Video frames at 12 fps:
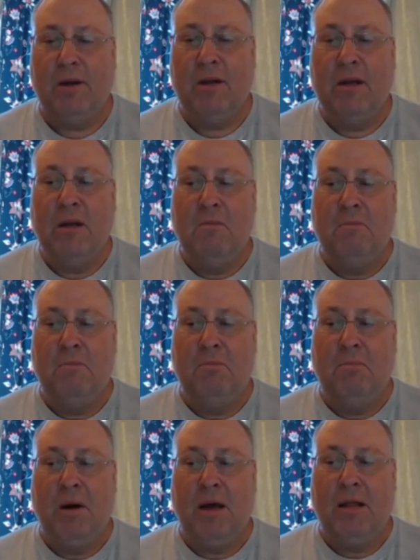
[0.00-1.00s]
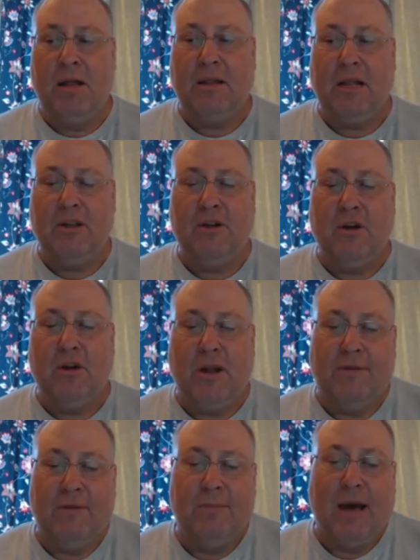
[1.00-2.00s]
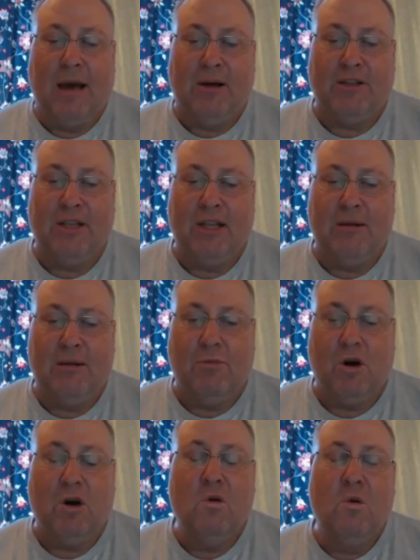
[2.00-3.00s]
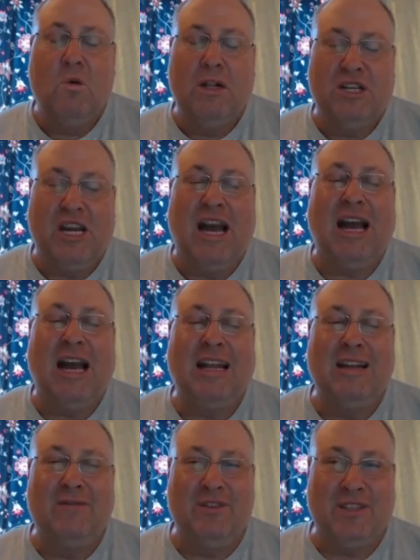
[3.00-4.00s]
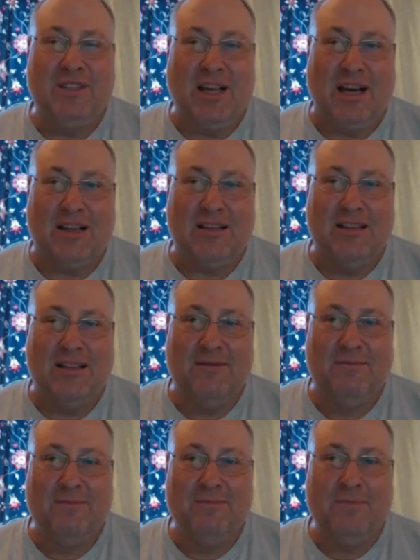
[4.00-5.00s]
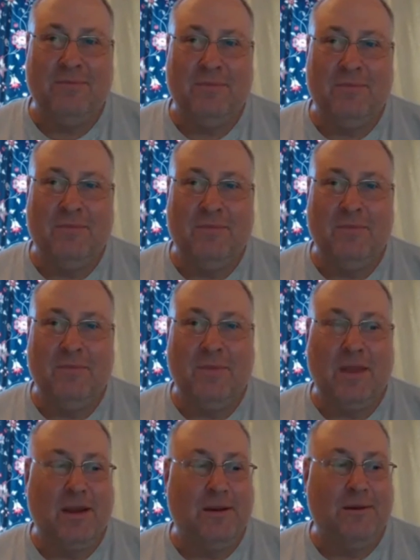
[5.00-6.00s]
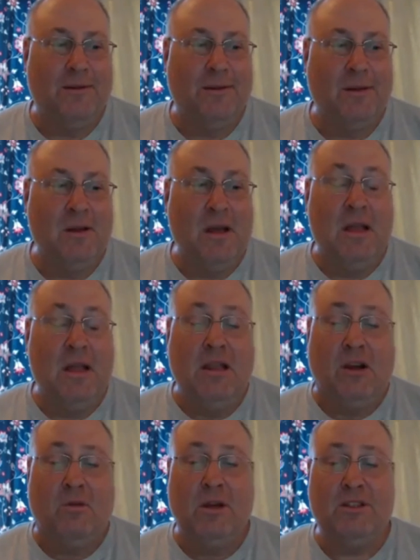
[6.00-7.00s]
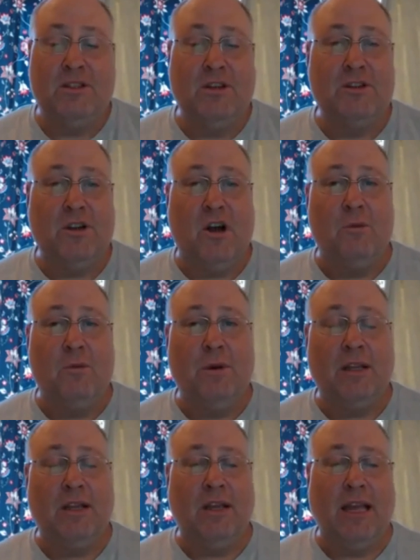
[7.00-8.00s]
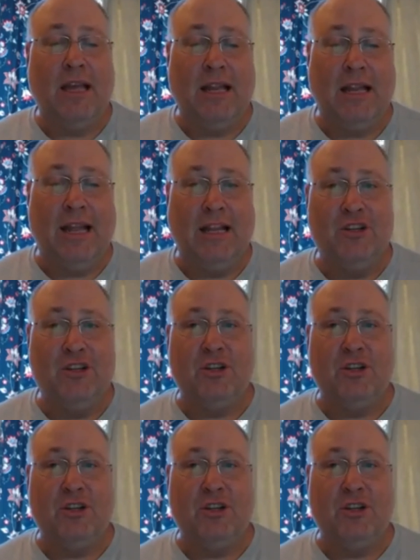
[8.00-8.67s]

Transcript: but then you don't have the ballast anymore which kind of sucks so what do they need crystals the crystals are hoping to get engines